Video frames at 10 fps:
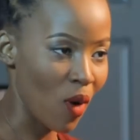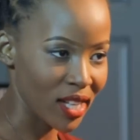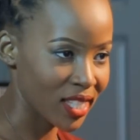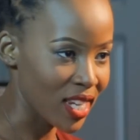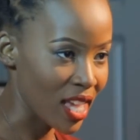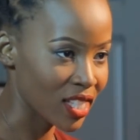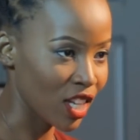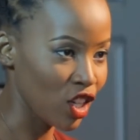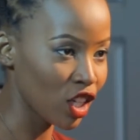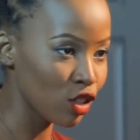what's next?
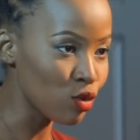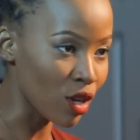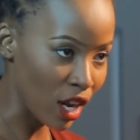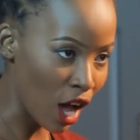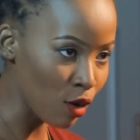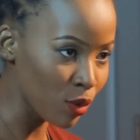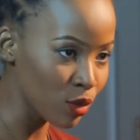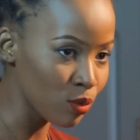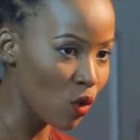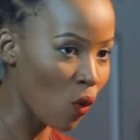Are you gonna do an
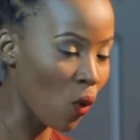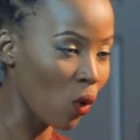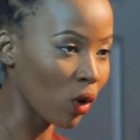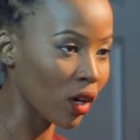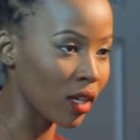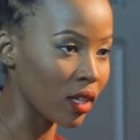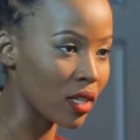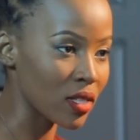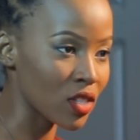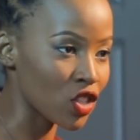album, or
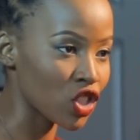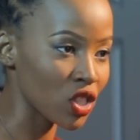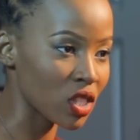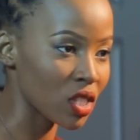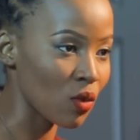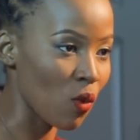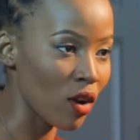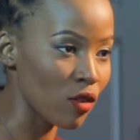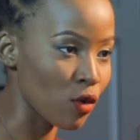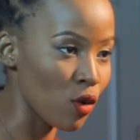this is just
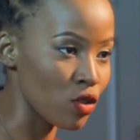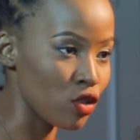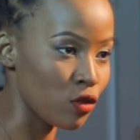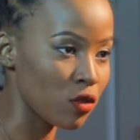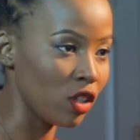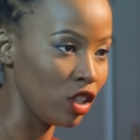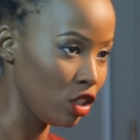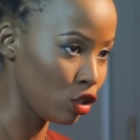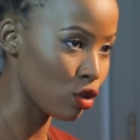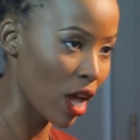one of those you feel
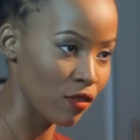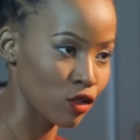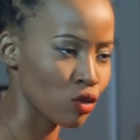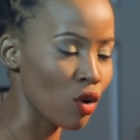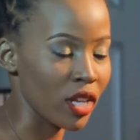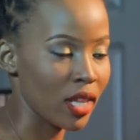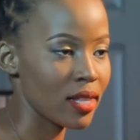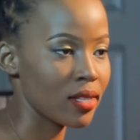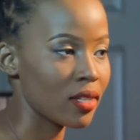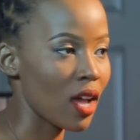you need to have a song and
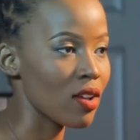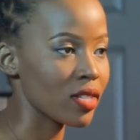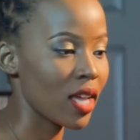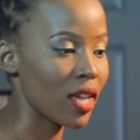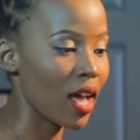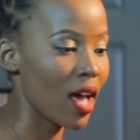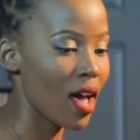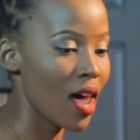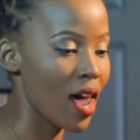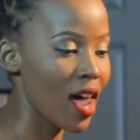that's it? I was like,
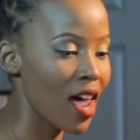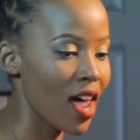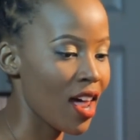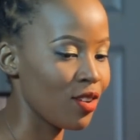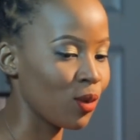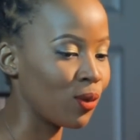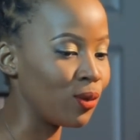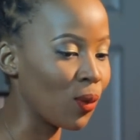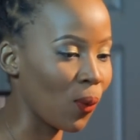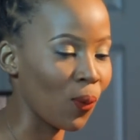I
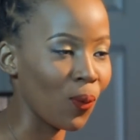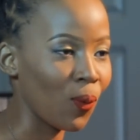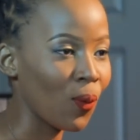don't know,